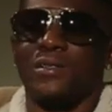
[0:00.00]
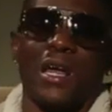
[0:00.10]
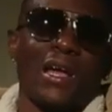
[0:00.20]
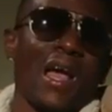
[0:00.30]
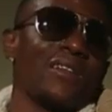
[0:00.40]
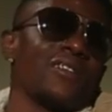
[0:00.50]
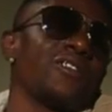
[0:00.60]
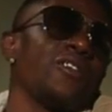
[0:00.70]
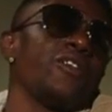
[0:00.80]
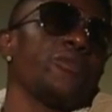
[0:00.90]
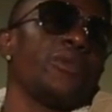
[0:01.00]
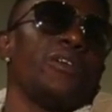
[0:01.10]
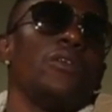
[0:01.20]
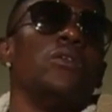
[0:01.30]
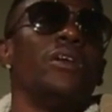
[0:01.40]
it's like after surgery when
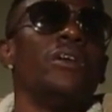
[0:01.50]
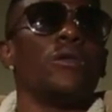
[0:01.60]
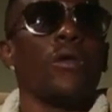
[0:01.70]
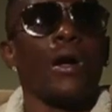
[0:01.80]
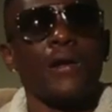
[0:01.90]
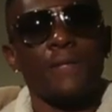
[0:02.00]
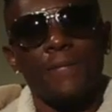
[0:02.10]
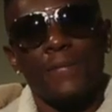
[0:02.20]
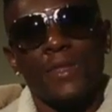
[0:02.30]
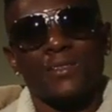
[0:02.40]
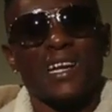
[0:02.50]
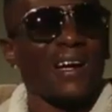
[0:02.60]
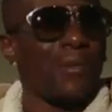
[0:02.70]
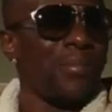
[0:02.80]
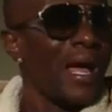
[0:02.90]
you don't heal right. It's
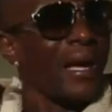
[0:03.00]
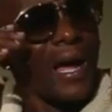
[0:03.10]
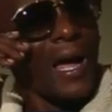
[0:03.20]
like a black